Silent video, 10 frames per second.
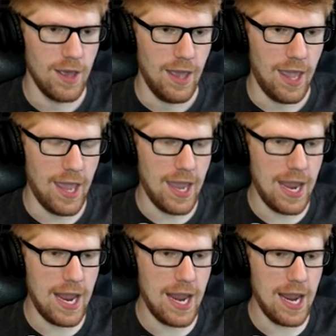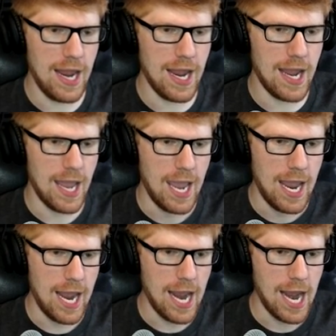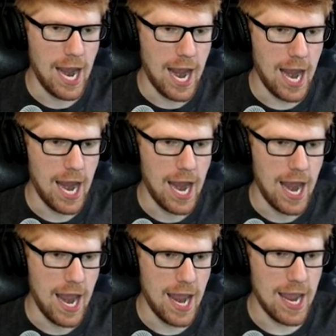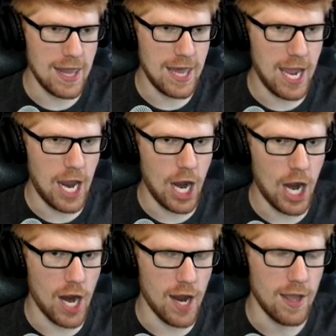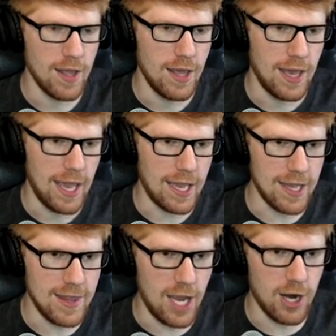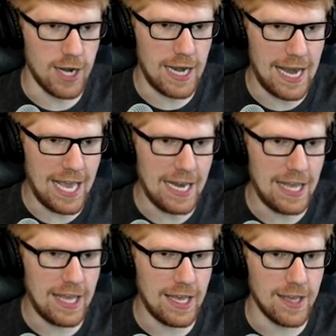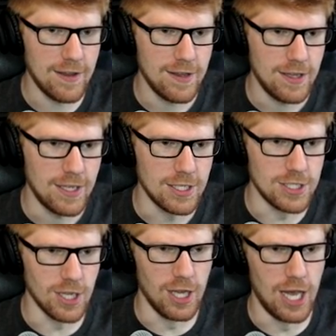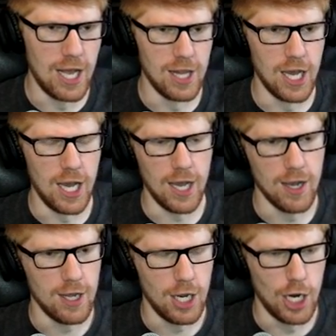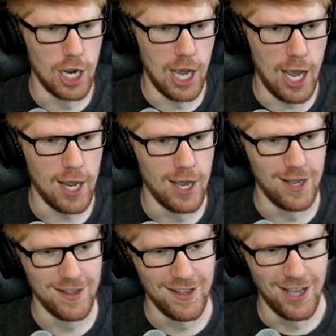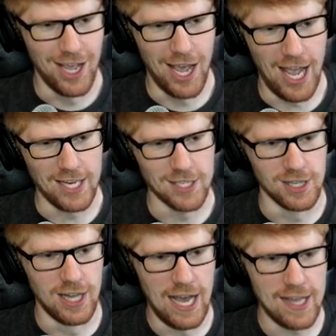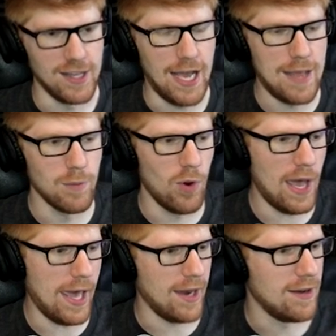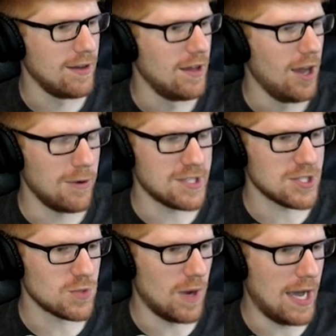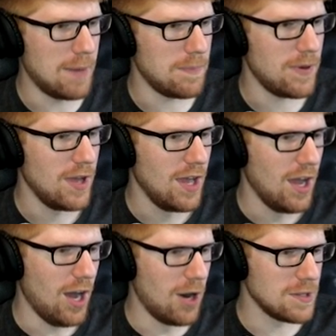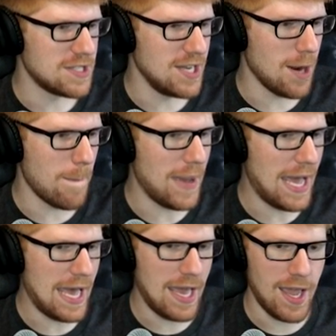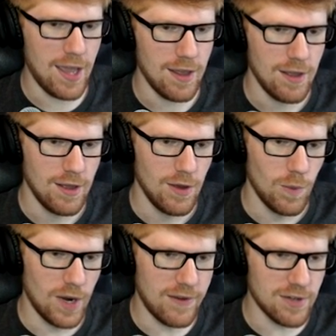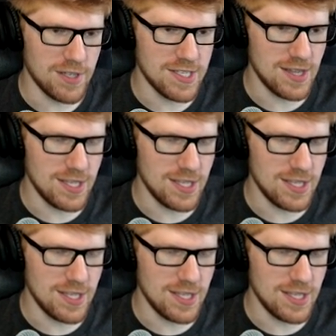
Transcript: Hey! Hey, hey, hey there! Hey there, Delilah! Delilah! Ah, ah, Delilah. I'm wet! Oh, it's a swamp? oh, it's nearby. Whatever is in